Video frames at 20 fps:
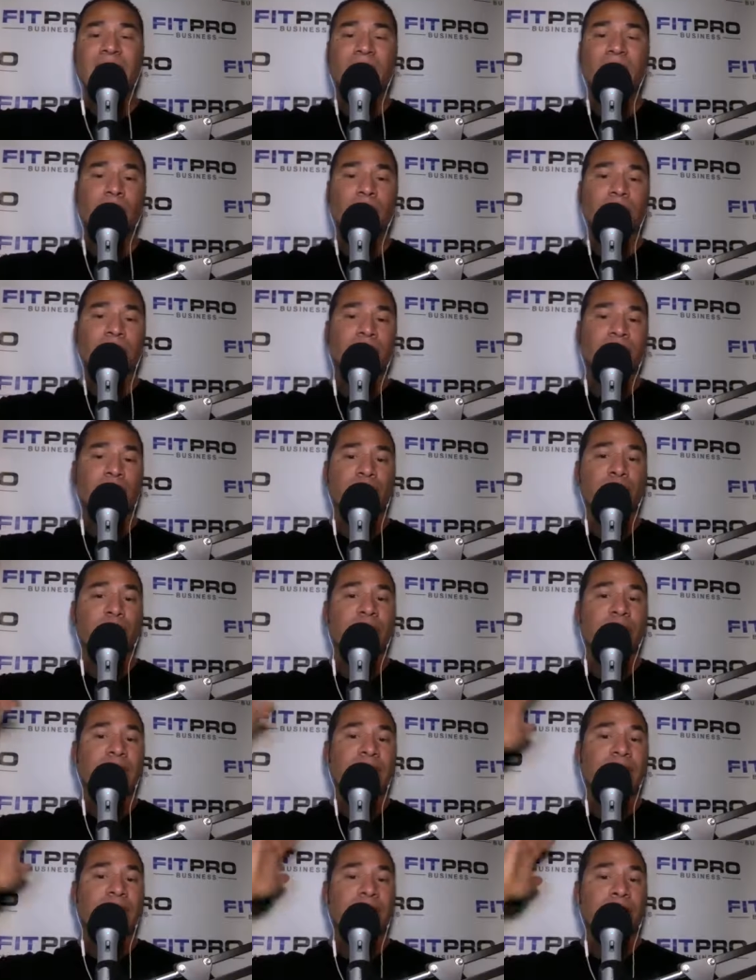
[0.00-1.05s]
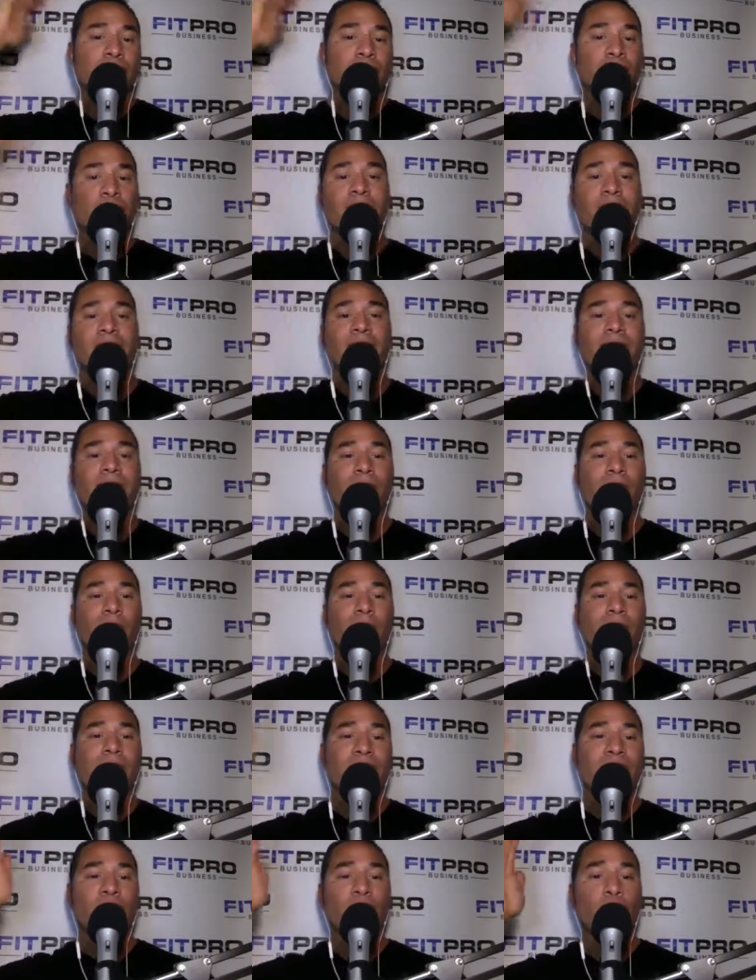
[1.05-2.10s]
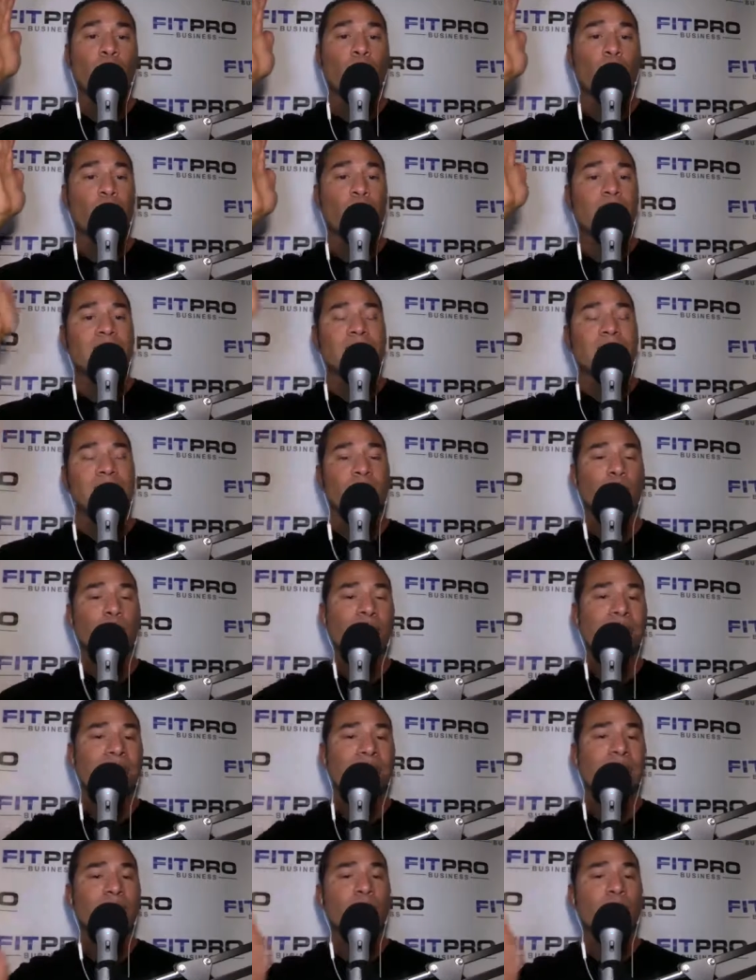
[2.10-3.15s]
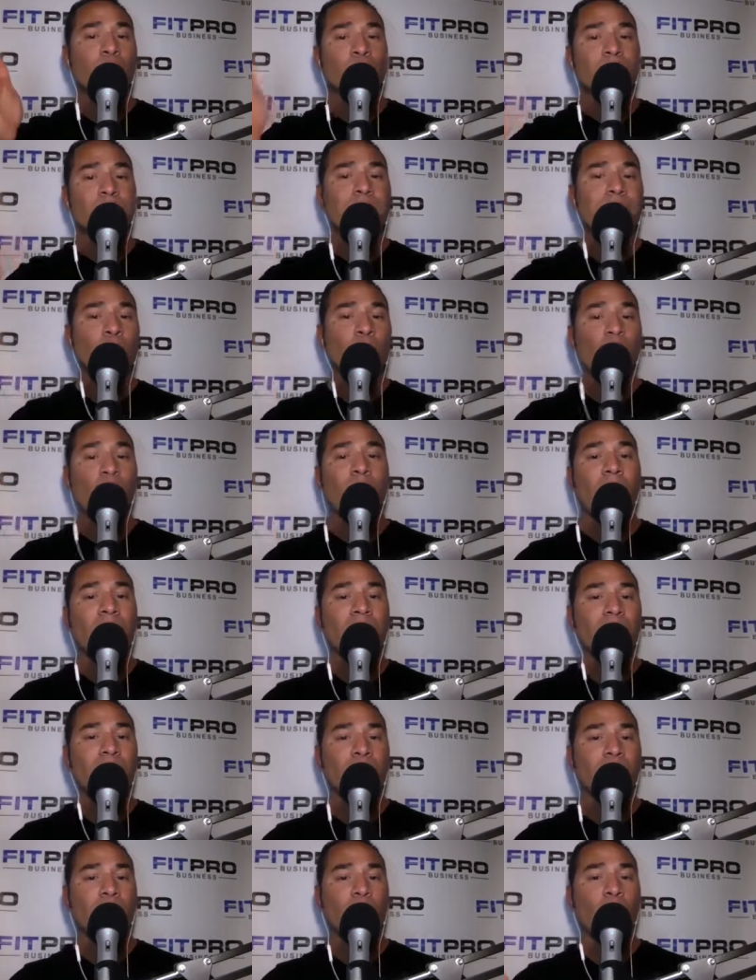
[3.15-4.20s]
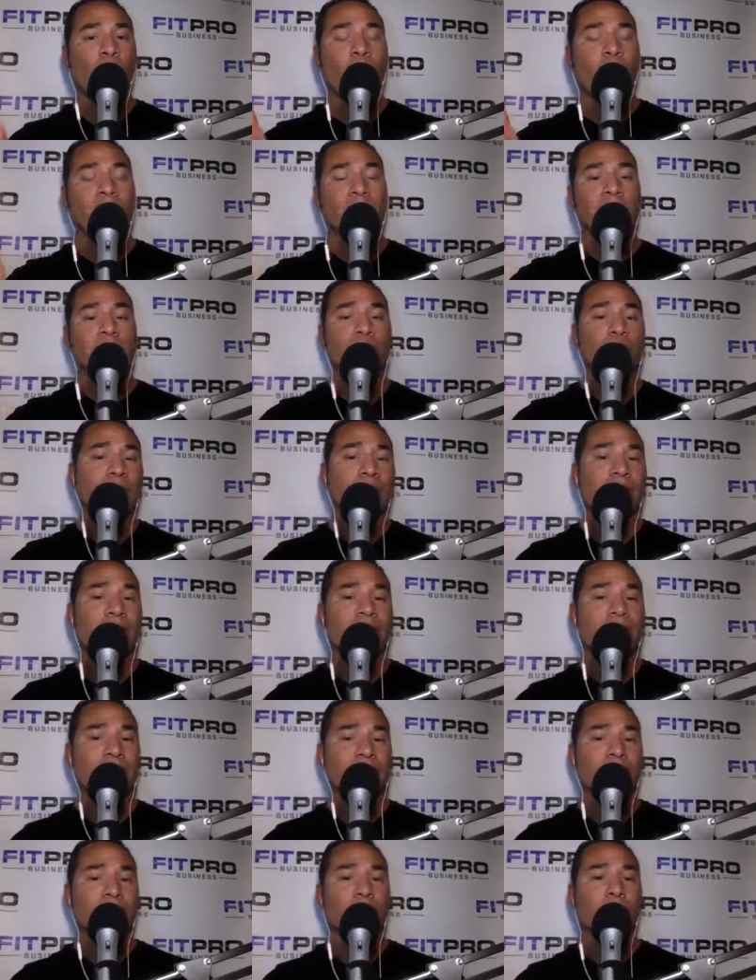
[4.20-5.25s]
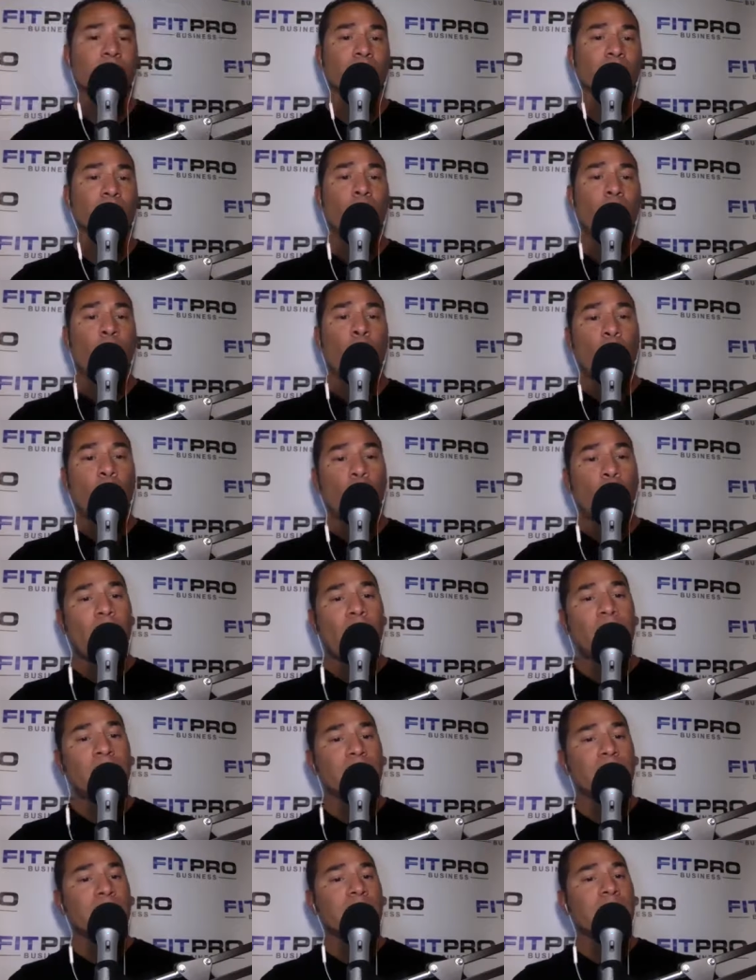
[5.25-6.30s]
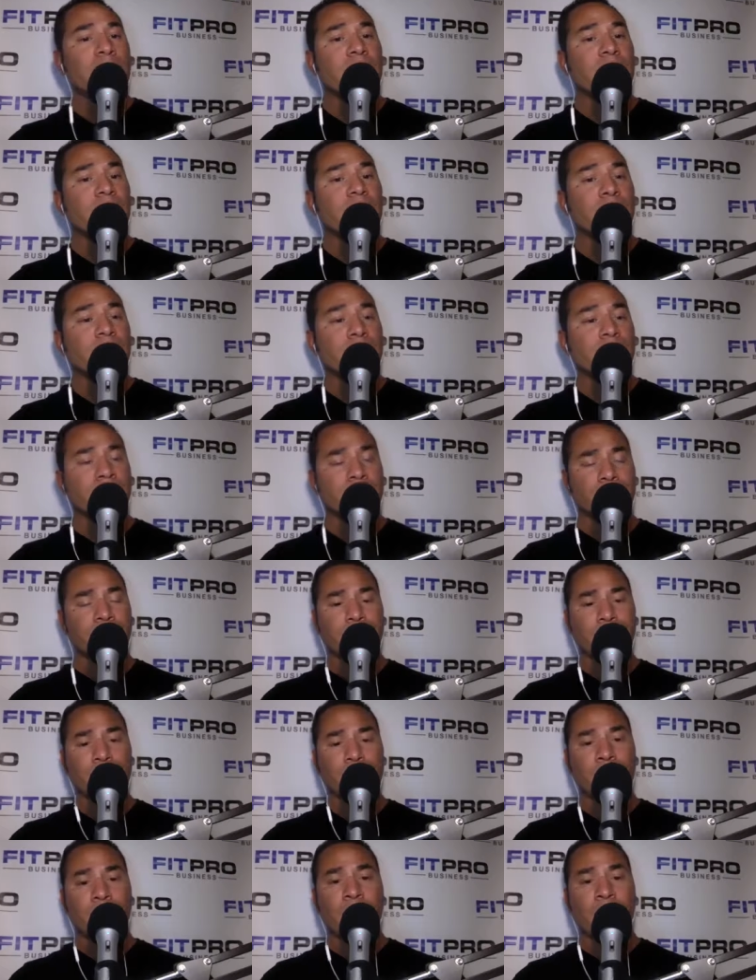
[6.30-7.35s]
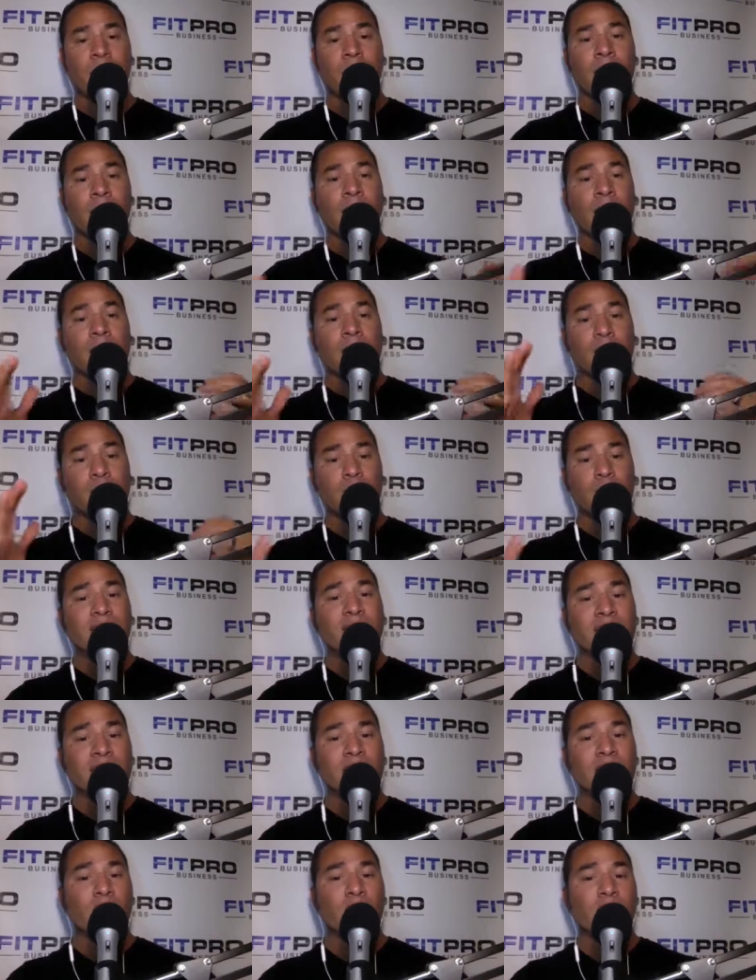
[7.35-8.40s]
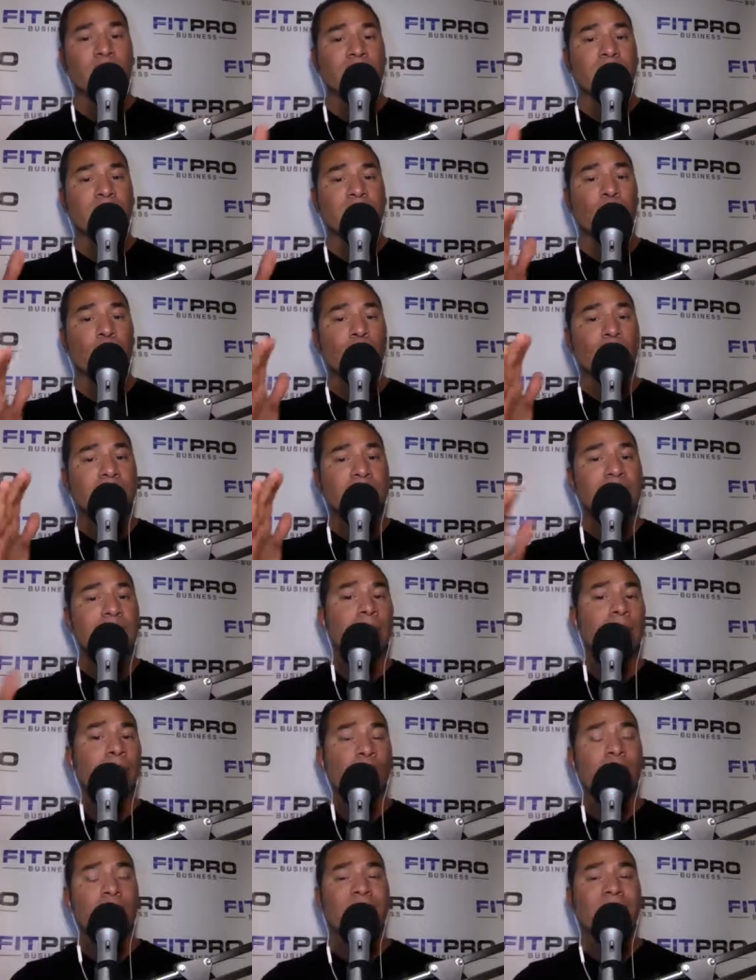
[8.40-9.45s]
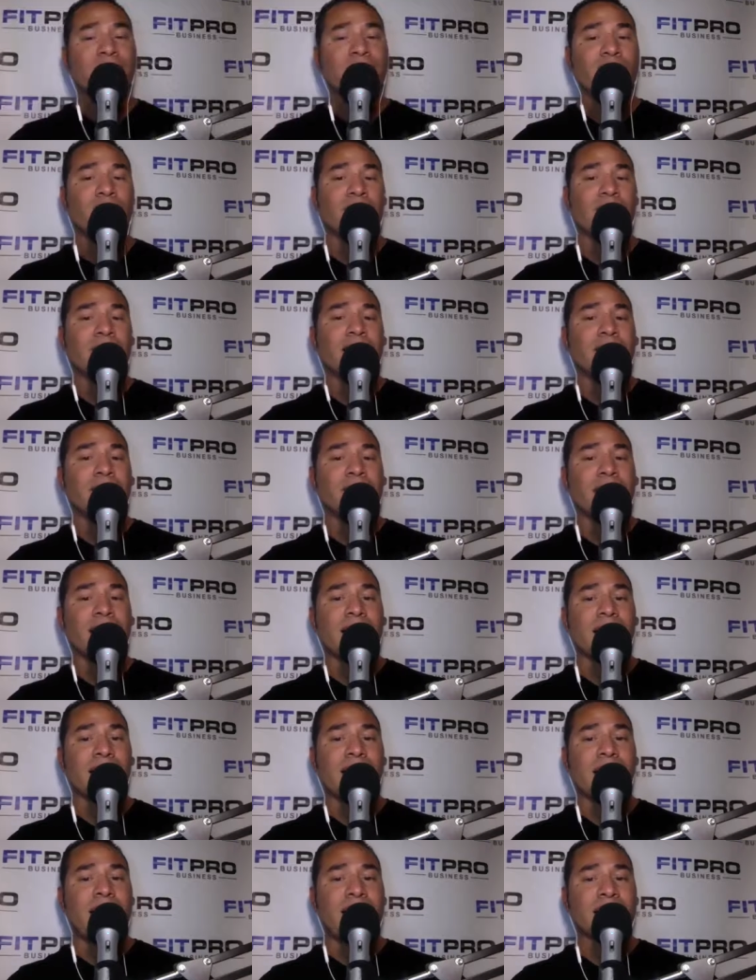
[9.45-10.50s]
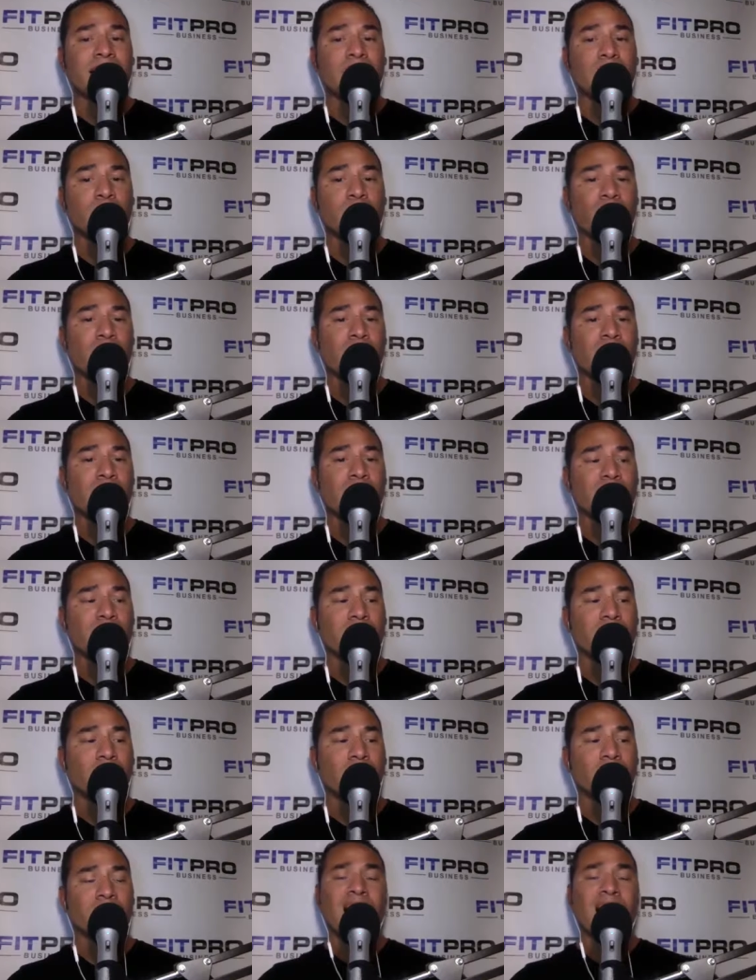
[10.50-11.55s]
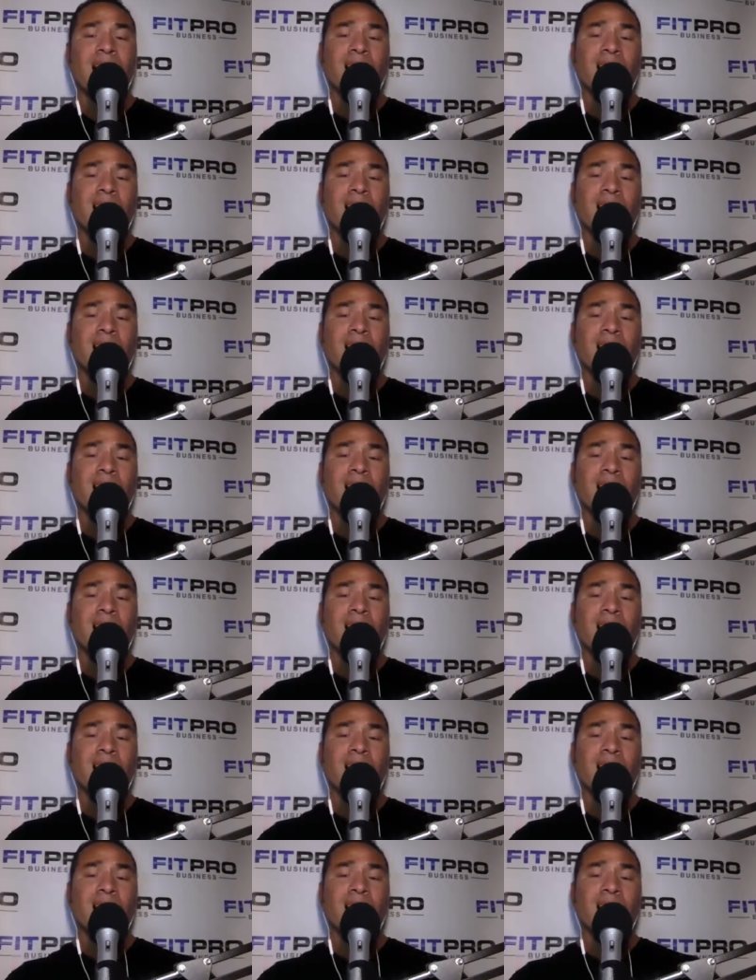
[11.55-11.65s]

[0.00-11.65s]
goals that you're going to keep striving for and the reason, write down the reason why you need, want to strive for these goals, why you're setting to reach these goals and what's going to motivate you to keep taking action toward these goals.